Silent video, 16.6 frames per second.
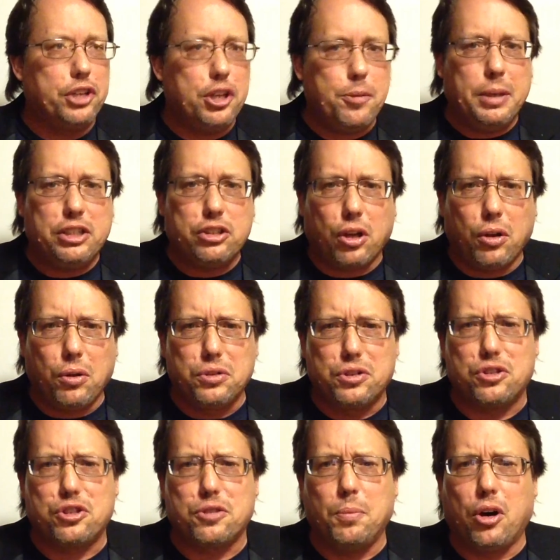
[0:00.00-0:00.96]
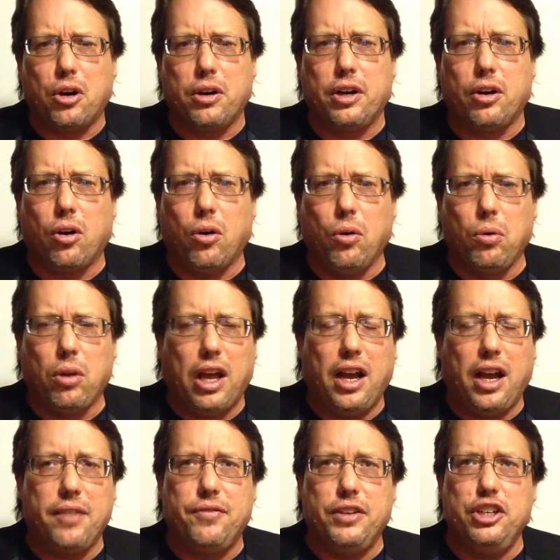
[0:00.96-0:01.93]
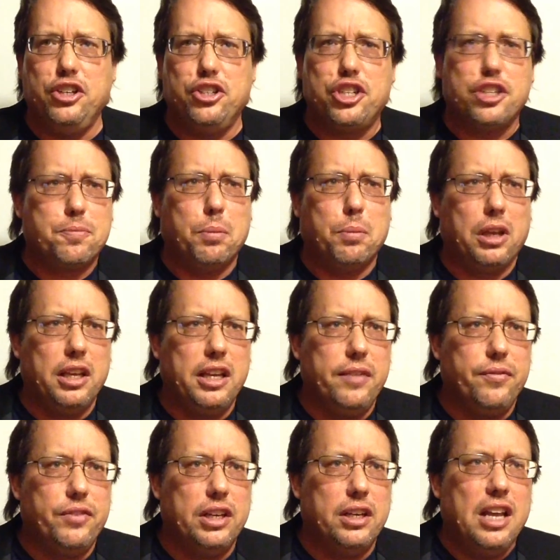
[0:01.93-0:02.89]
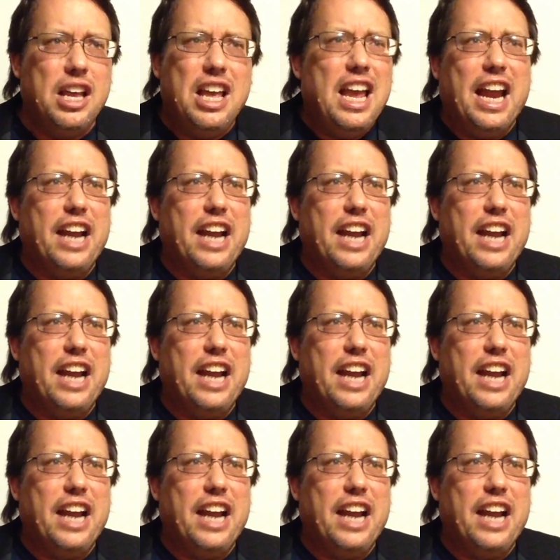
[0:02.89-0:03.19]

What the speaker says: You've been told you're smart your whole life, and you just believed it.